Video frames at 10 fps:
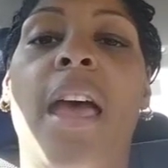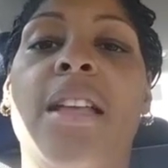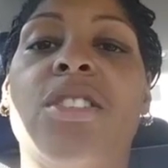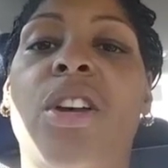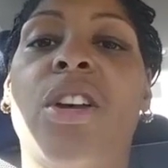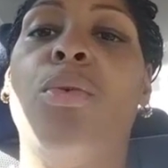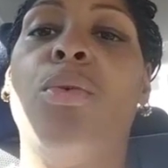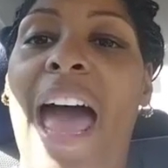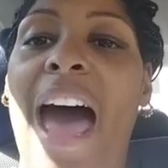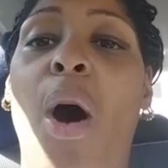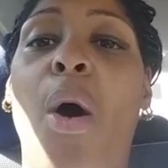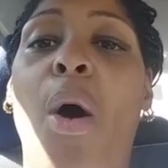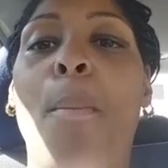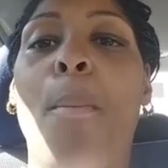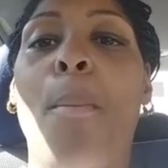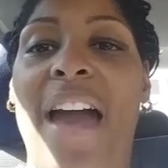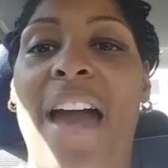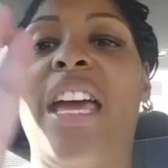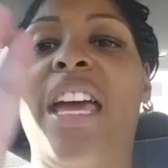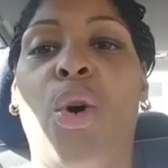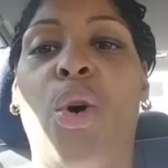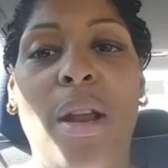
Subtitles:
And so now, back then,